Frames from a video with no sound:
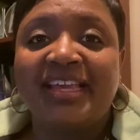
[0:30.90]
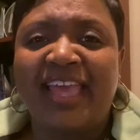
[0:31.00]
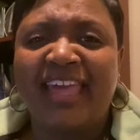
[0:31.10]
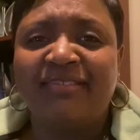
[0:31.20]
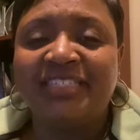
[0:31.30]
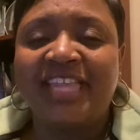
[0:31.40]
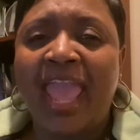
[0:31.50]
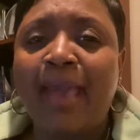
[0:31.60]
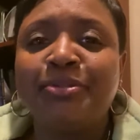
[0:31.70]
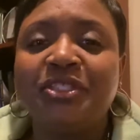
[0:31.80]
kind of to
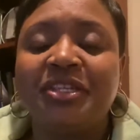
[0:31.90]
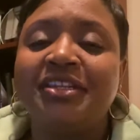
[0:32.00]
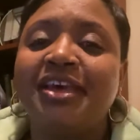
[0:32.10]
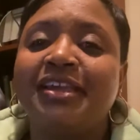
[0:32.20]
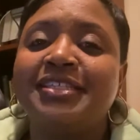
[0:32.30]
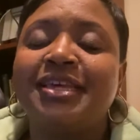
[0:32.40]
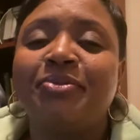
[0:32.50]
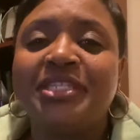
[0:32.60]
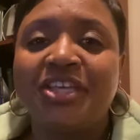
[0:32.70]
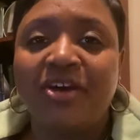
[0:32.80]
capture the nuggets that
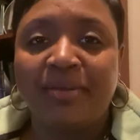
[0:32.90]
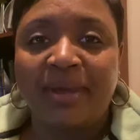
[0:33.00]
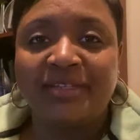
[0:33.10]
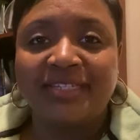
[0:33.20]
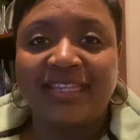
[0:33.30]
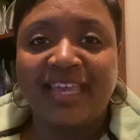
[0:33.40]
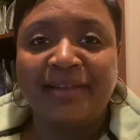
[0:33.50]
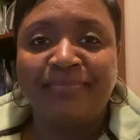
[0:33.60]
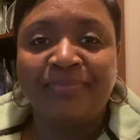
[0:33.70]
we talk about today?